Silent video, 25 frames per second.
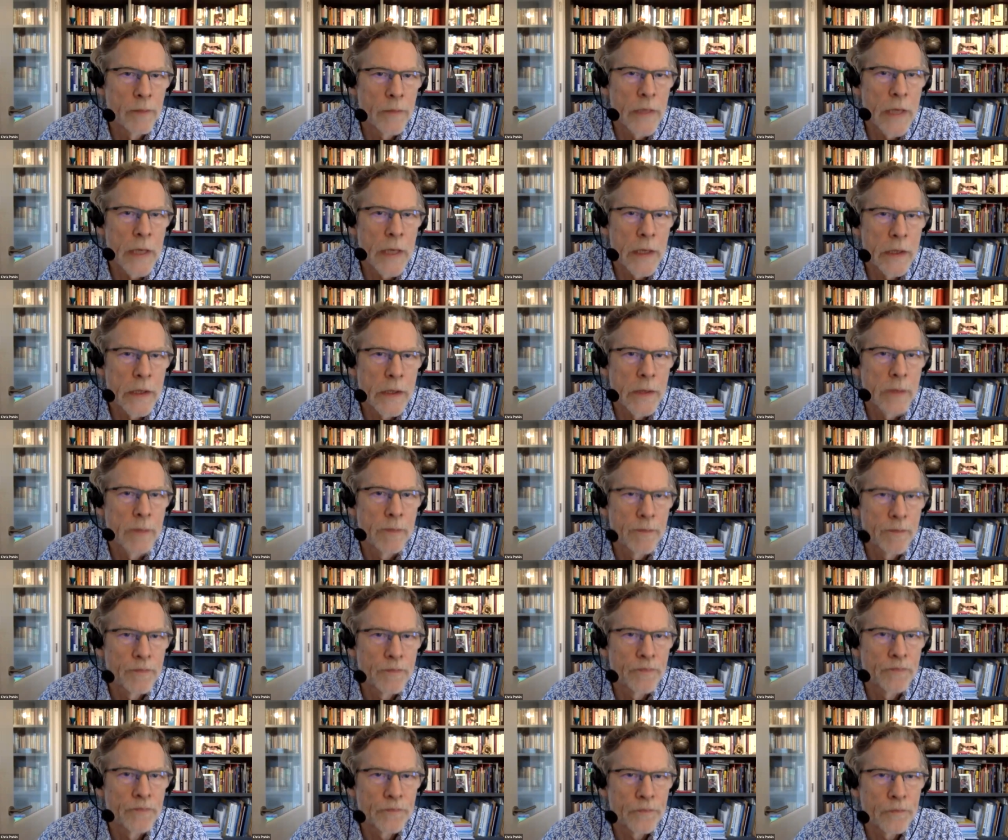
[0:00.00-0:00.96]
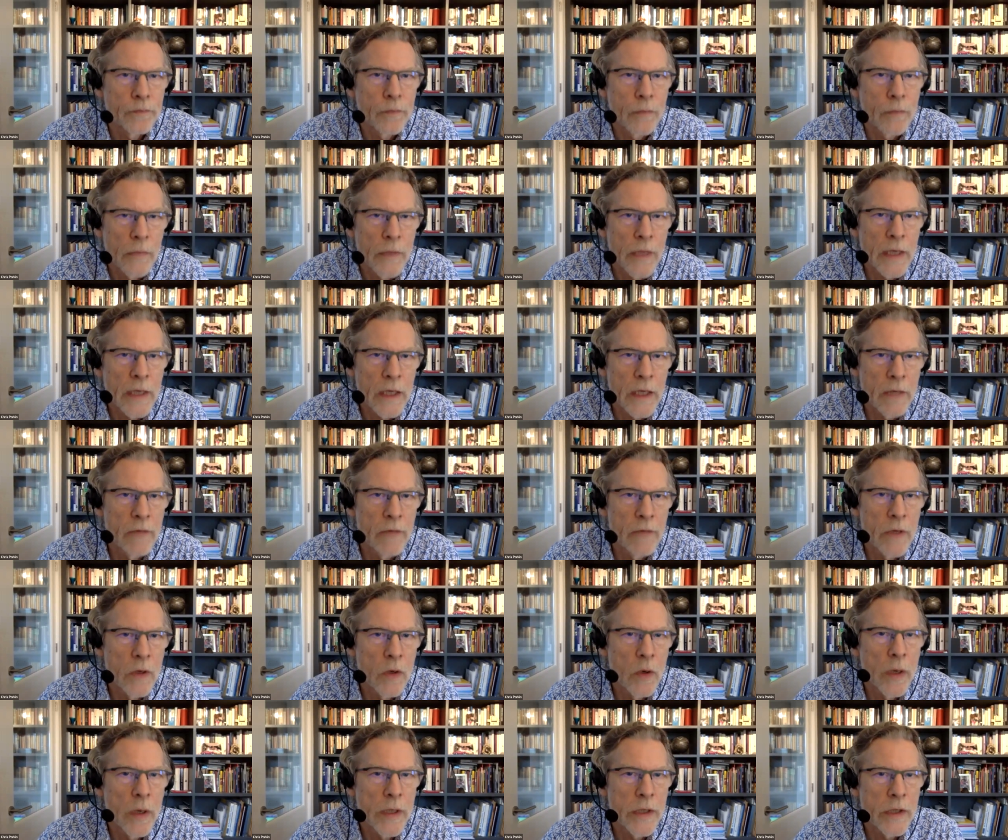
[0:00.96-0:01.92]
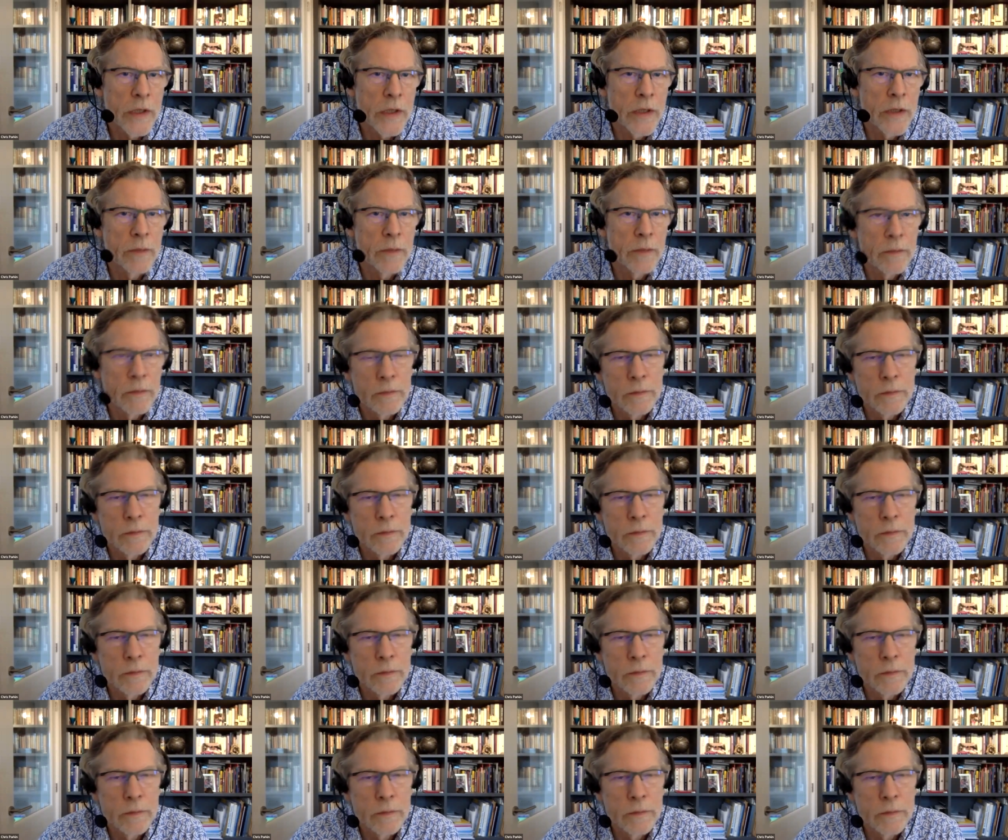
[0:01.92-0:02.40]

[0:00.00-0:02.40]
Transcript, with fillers: Yes. Thank you for your question.